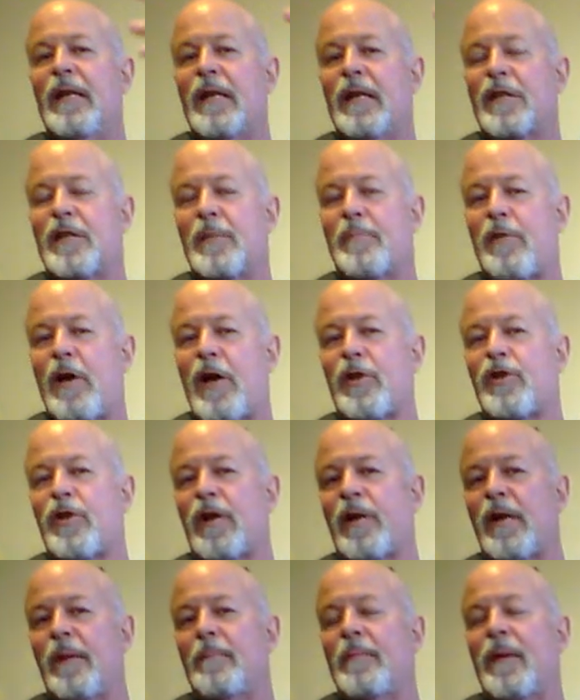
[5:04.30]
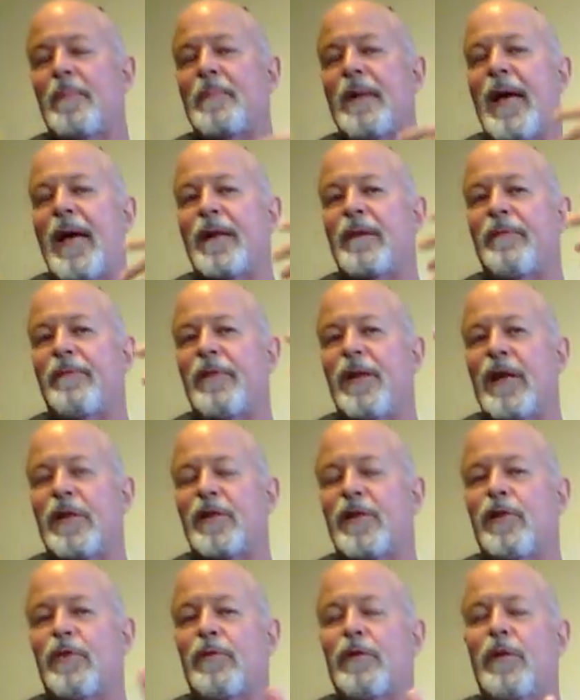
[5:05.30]
expression and to
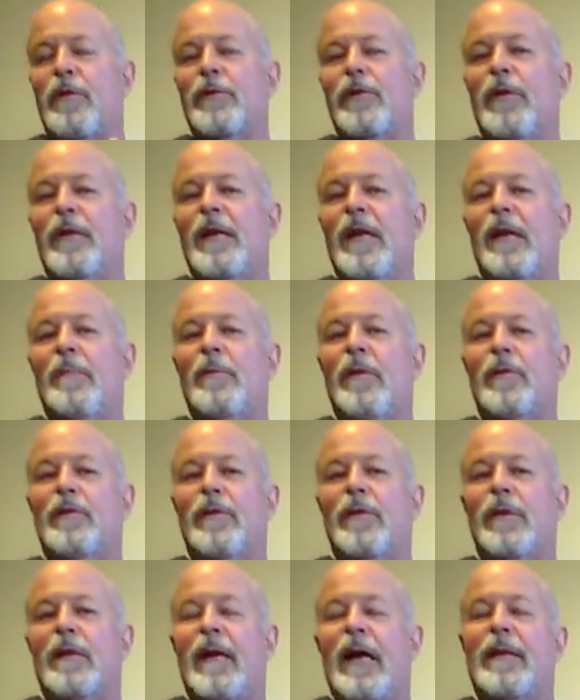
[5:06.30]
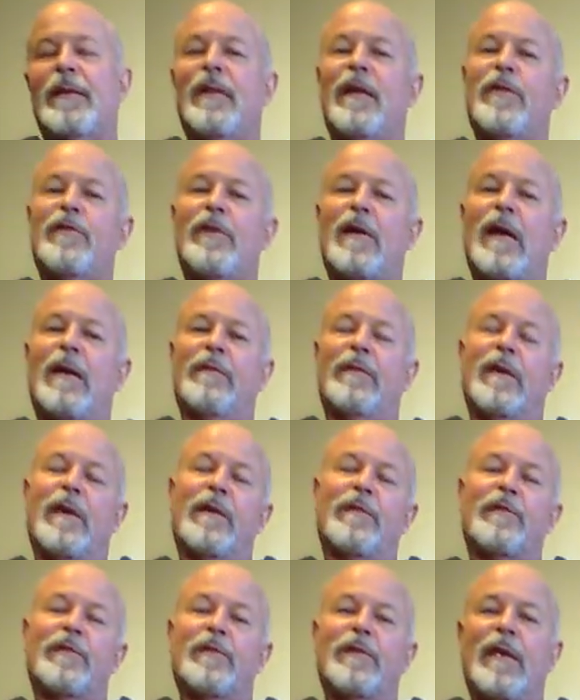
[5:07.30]
manifest your own unique musical ideas, you have to
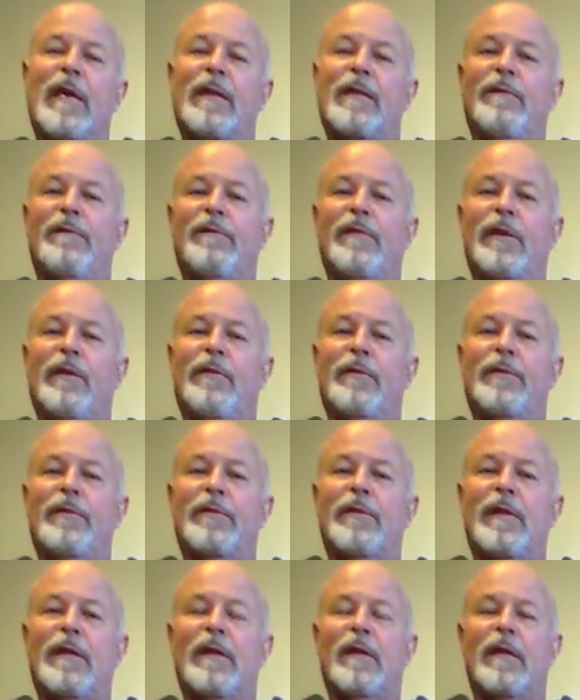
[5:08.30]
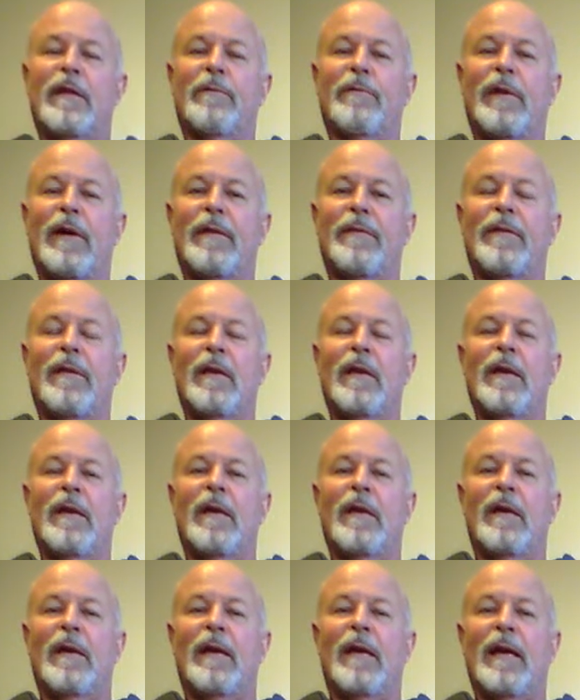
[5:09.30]
understand the field you're dealing with,
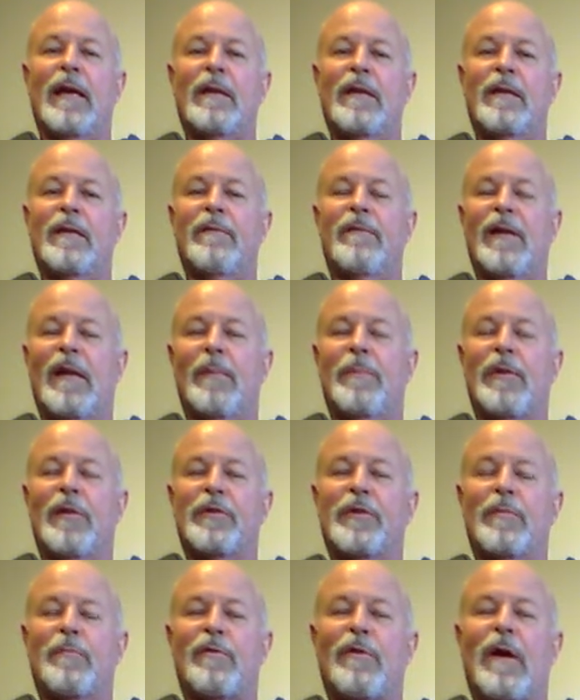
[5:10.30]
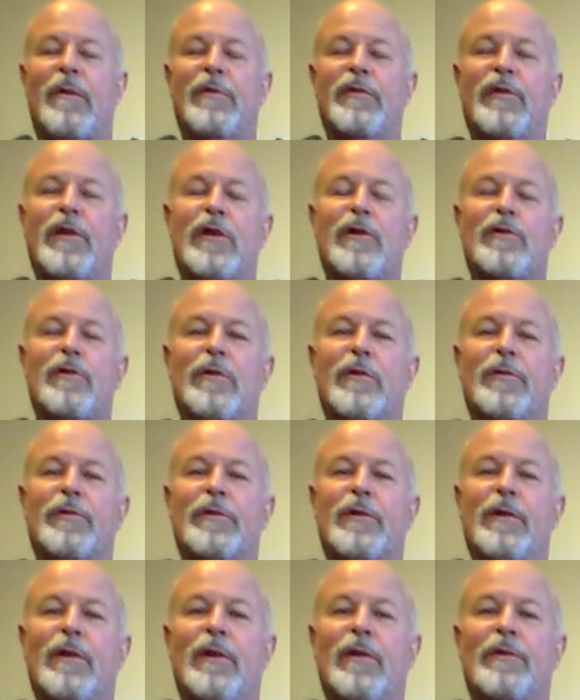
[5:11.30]
and you develop those improvisational
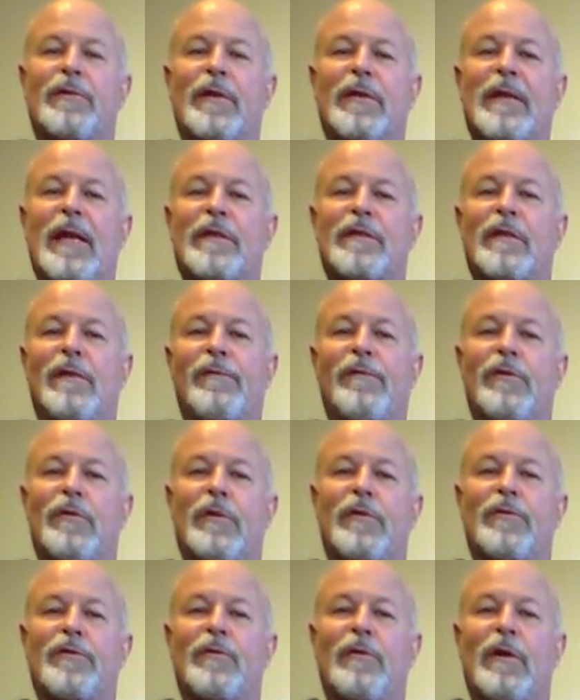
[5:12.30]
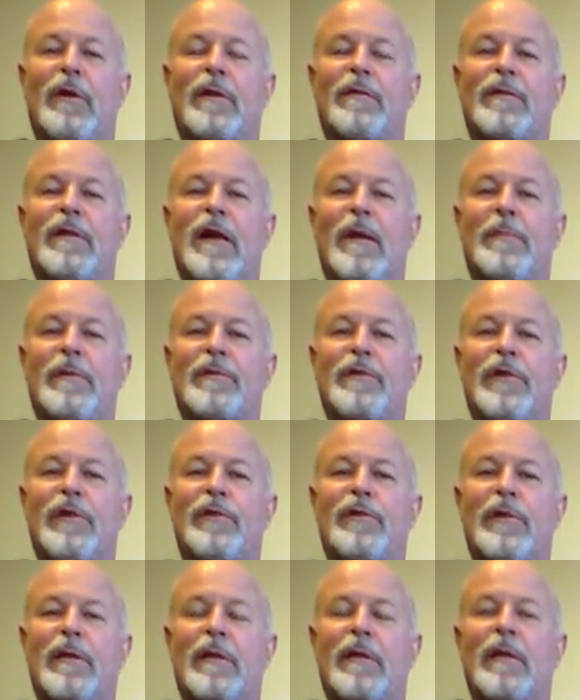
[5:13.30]
skills, and that's the fertile soil of
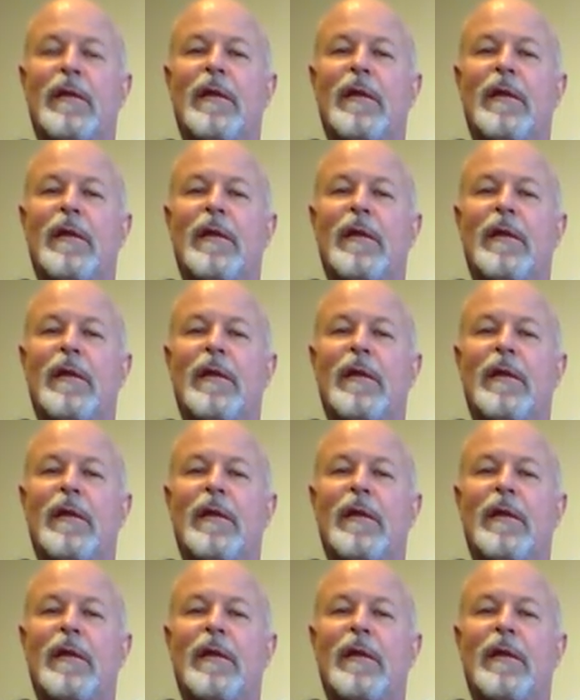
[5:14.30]
composition.